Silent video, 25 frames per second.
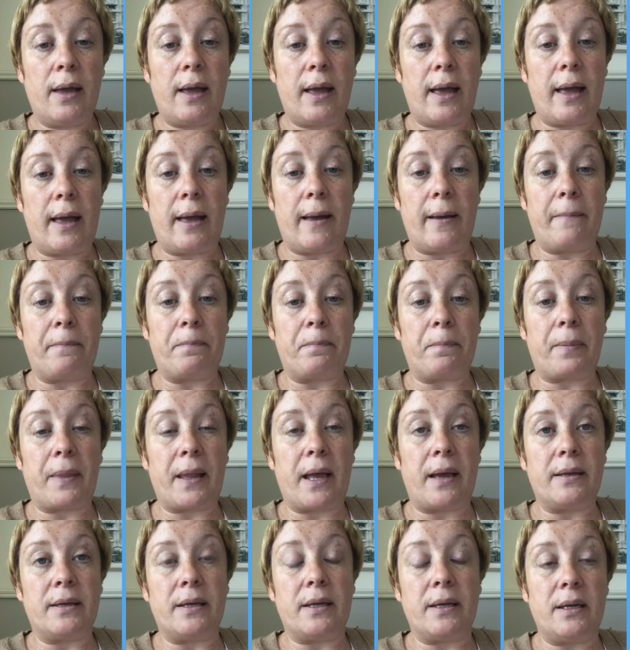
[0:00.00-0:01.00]
And
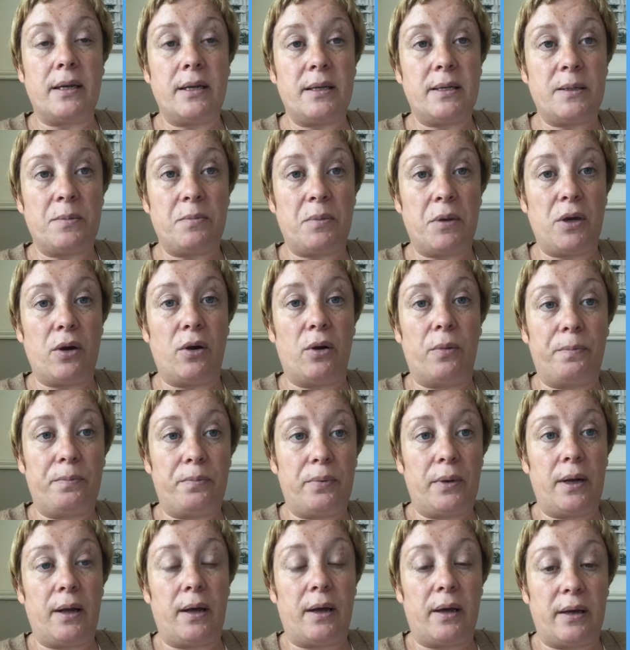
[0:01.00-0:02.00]
you need to be up
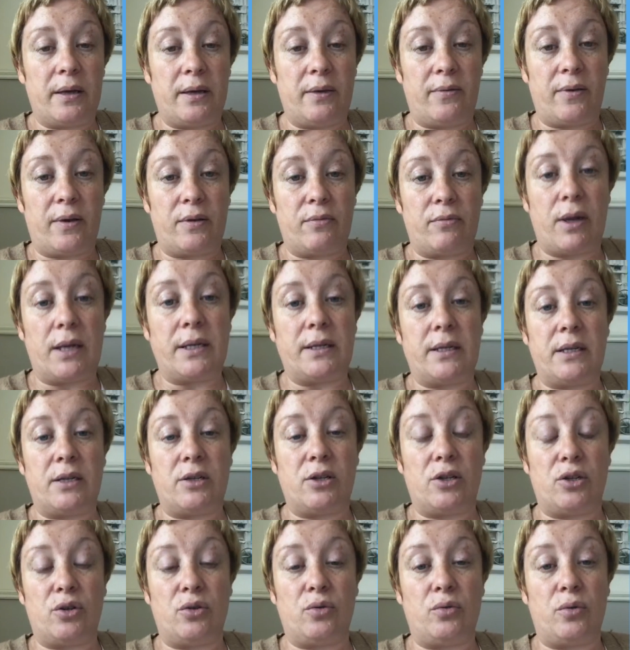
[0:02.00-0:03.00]
live and ready to
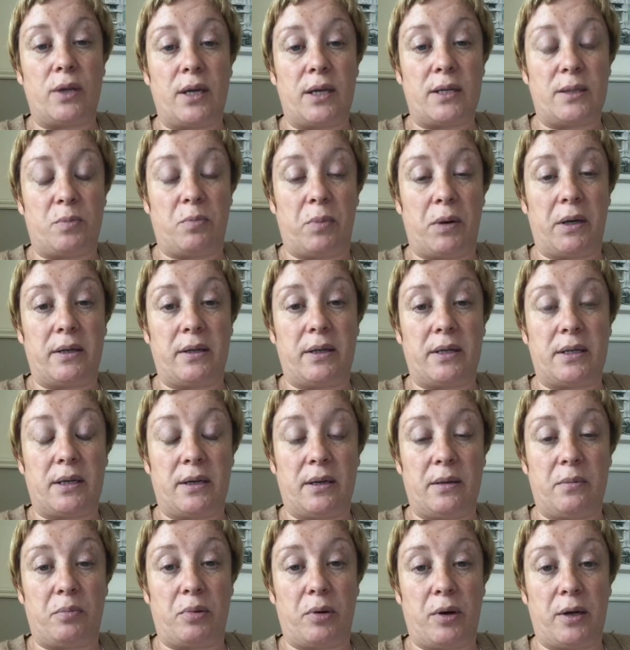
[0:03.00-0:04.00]
do this by the
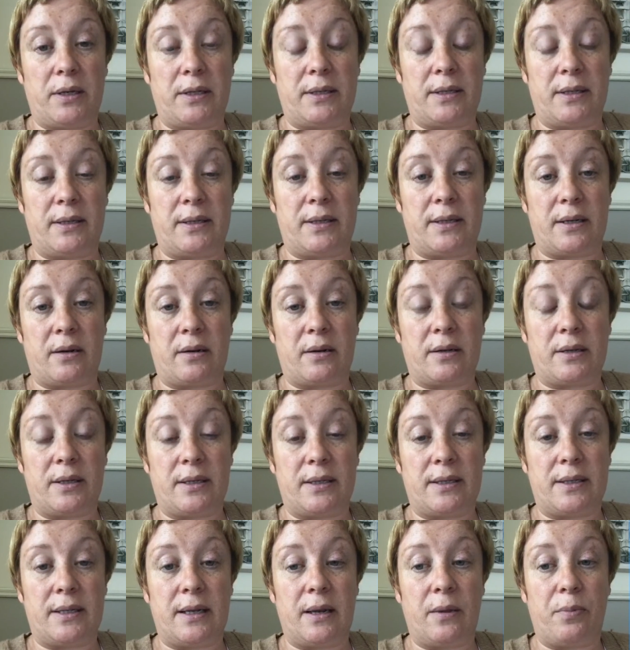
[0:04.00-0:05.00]
time prices start to
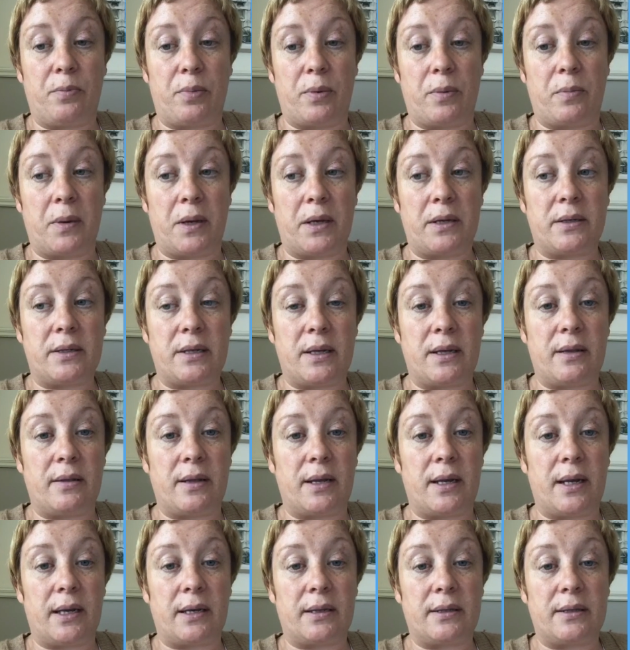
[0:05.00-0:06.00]
slip a bit in the
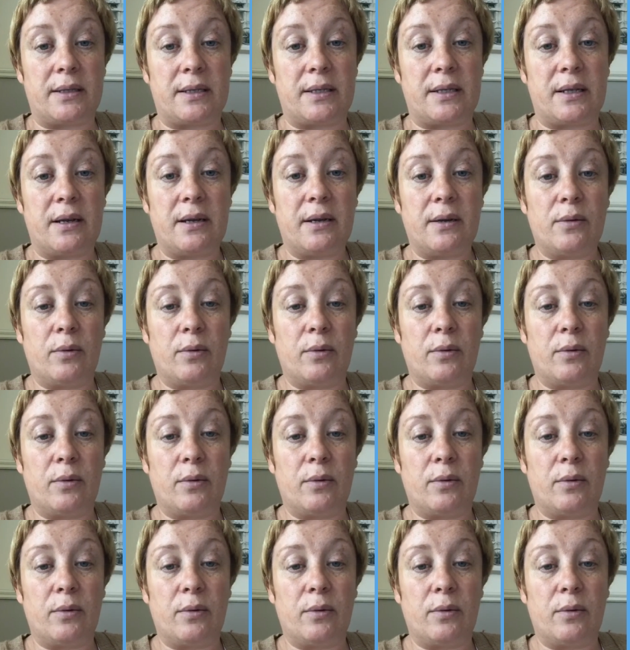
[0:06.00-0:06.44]
next.